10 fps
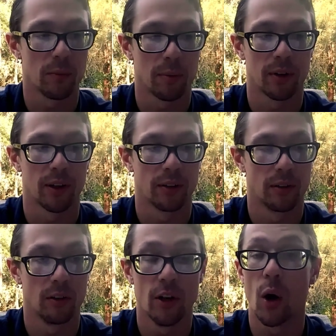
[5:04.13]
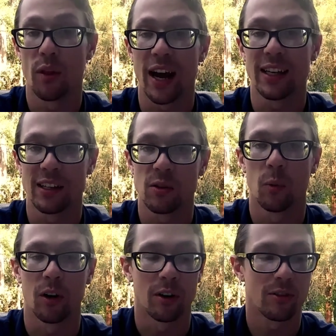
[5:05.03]
to be able to know that I can get to
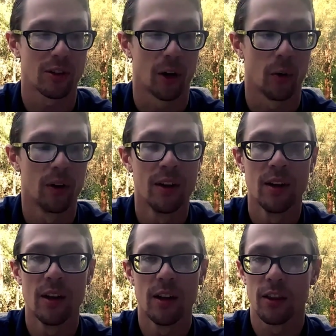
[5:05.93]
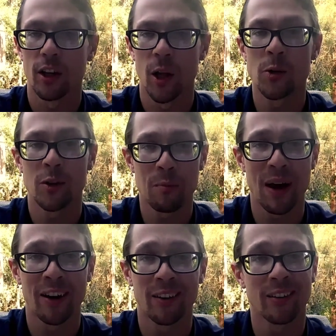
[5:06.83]
work. So The closer the
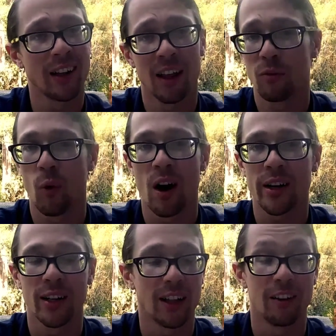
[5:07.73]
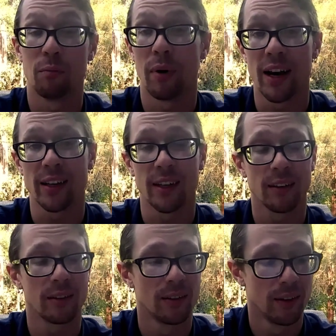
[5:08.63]
better. I love walking, I love
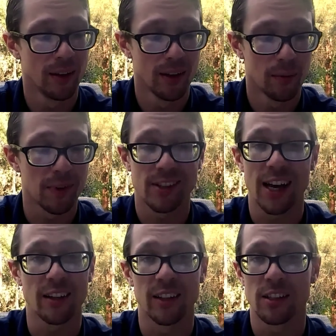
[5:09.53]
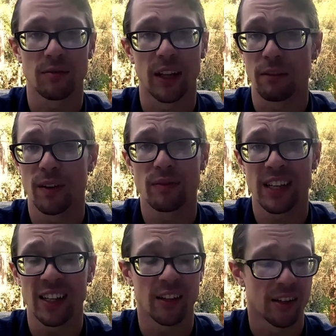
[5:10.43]
biking. Cyclist for like
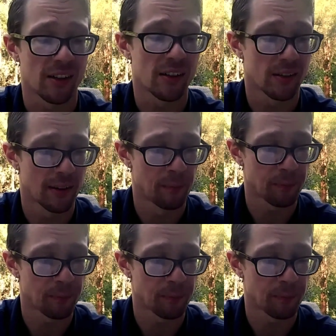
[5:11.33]
15 years.